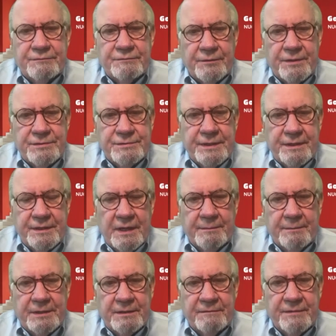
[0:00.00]
far as
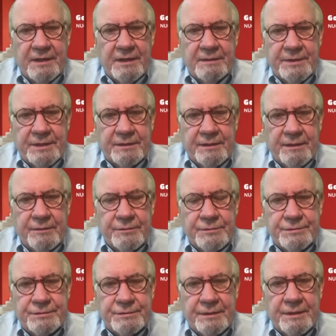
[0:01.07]
economic development
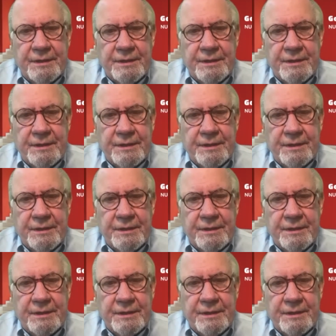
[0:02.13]
goes,